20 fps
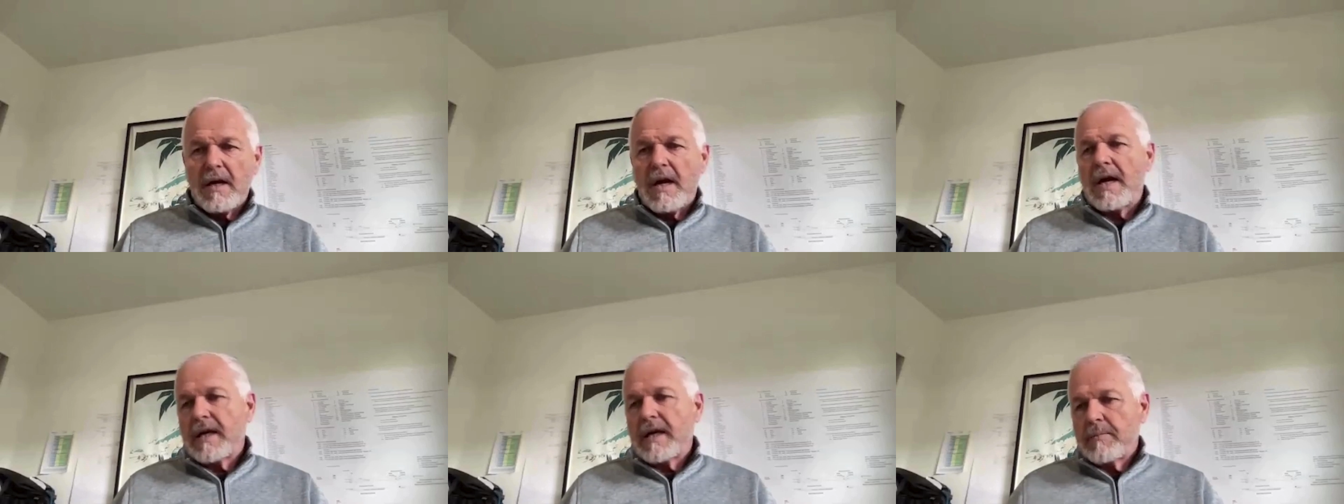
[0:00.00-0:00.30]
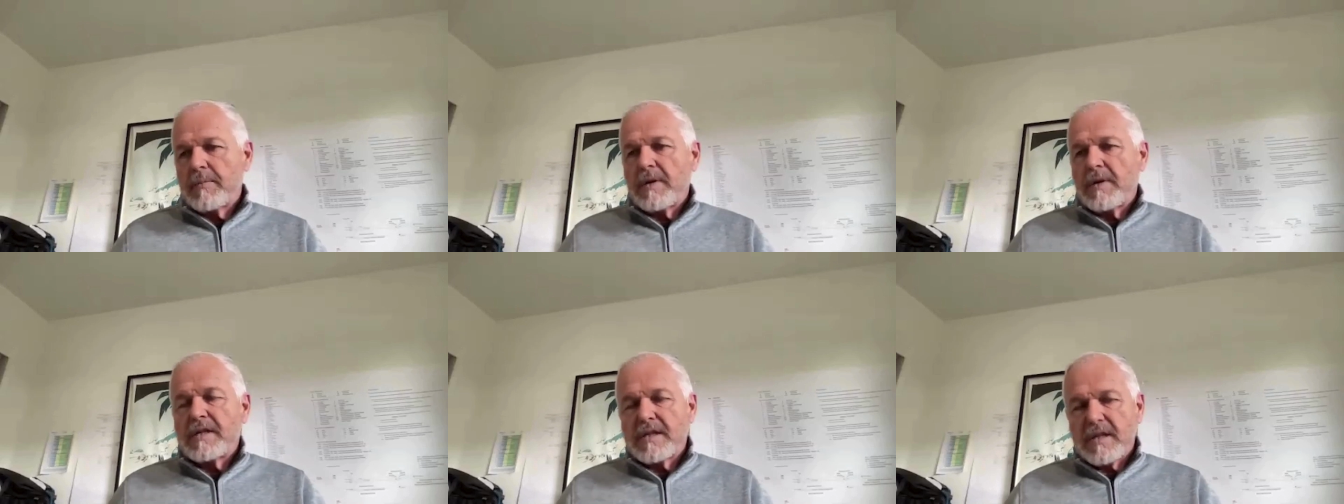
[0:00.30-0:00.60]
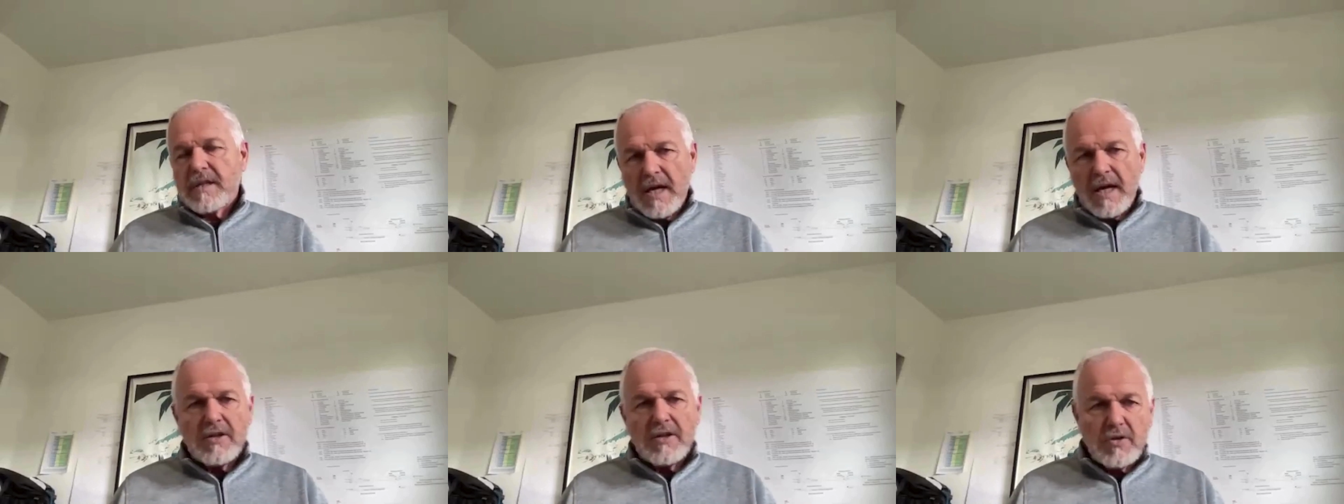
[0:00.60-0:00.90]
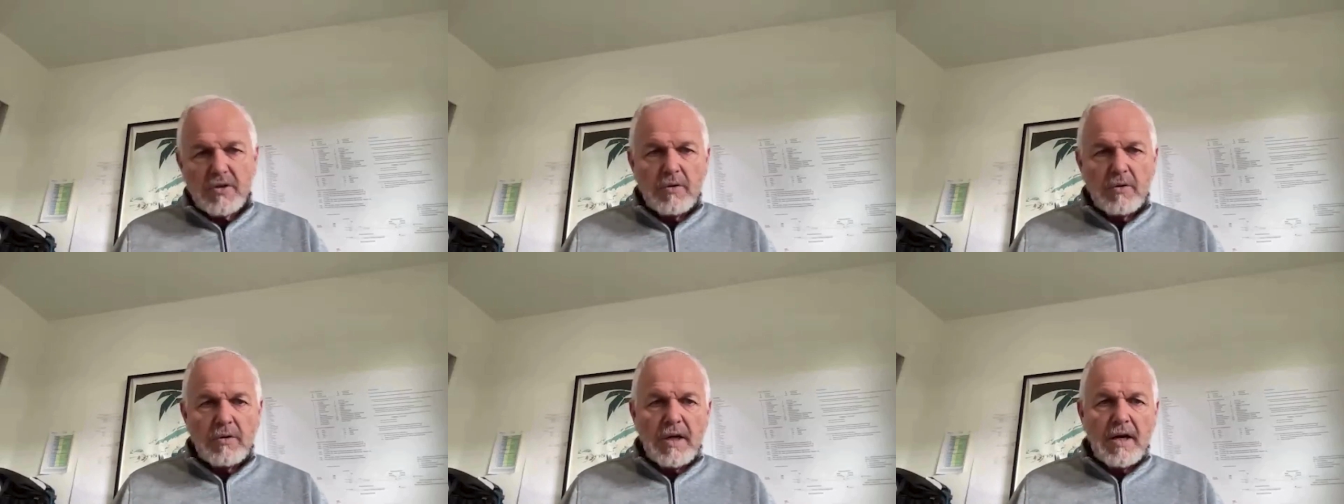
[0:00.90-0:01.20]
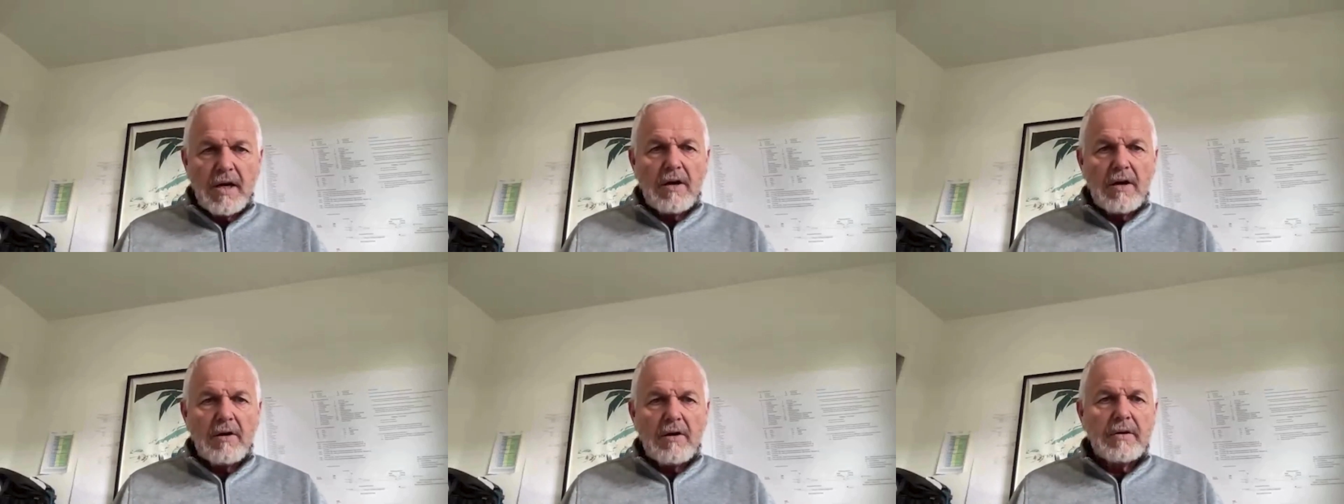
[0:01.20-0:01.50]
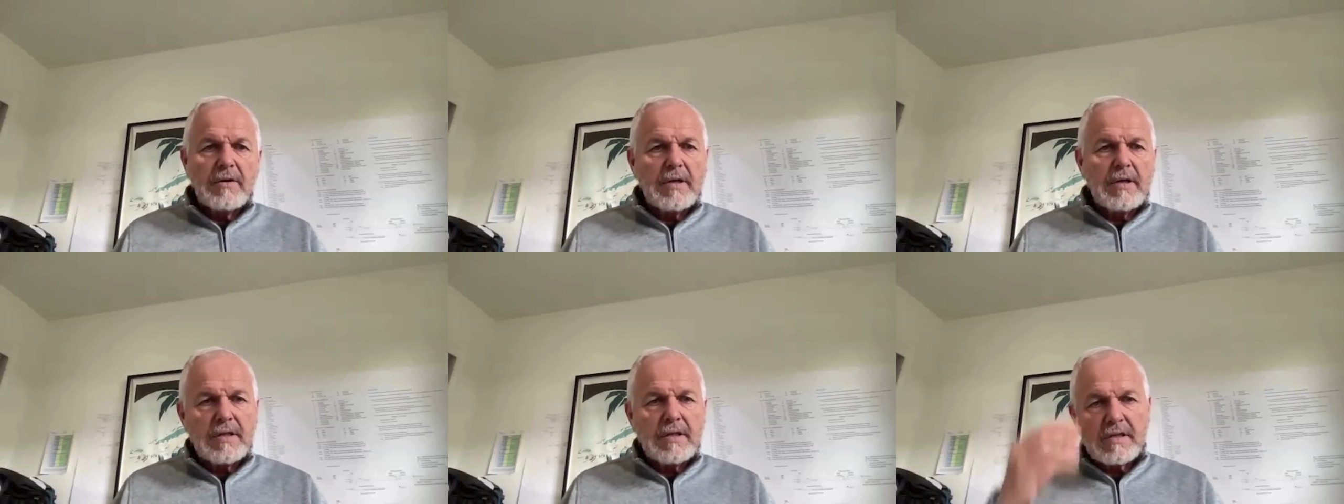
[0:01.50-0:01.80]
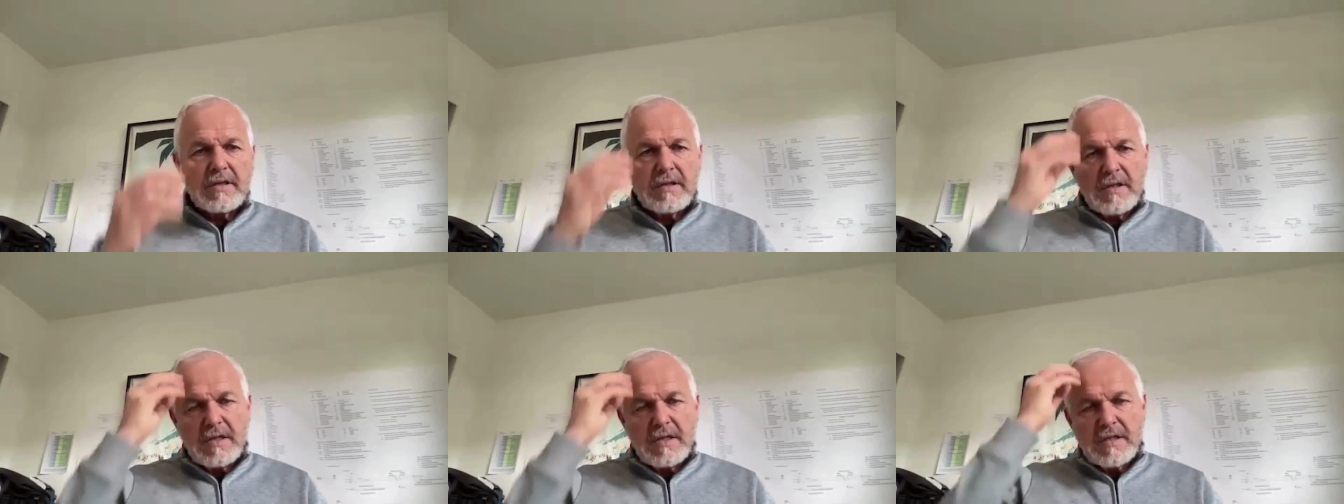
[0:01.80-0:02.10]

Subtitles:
I get my scan tool out. It's